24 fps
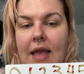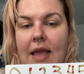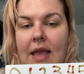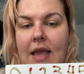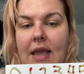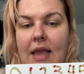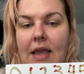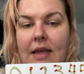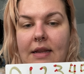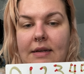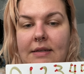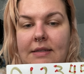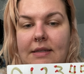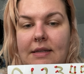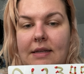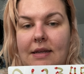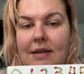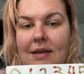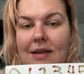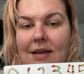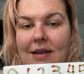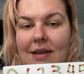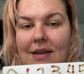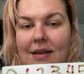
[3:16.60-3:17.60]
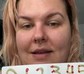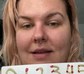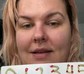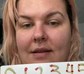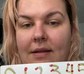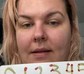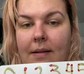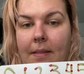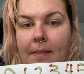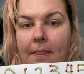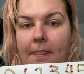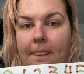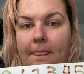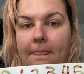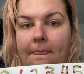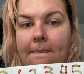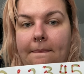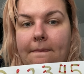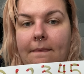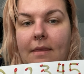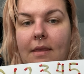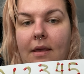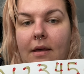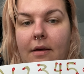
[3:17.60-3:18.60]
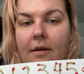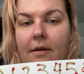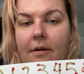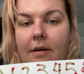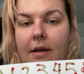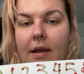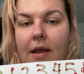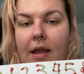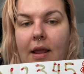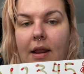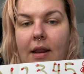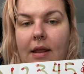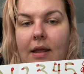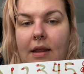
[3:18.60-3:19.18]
8. All right,